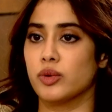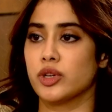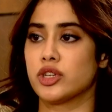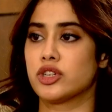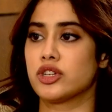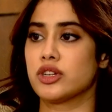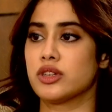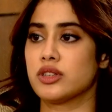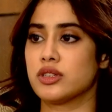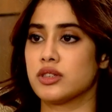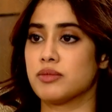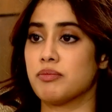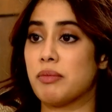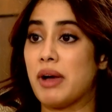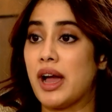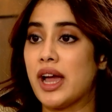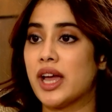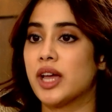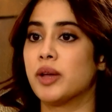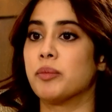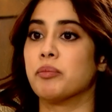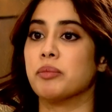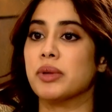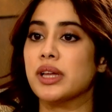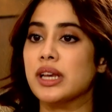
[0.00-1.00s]
which is
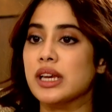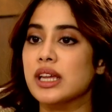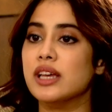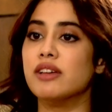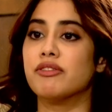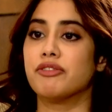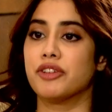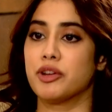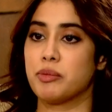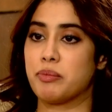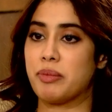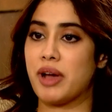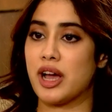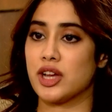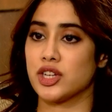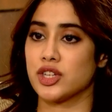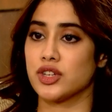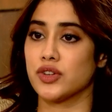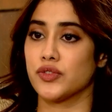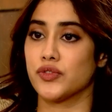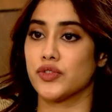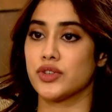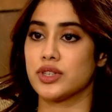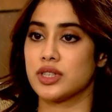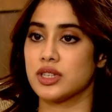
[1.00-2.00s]
my belief and
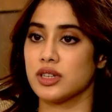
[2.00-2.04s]
passion for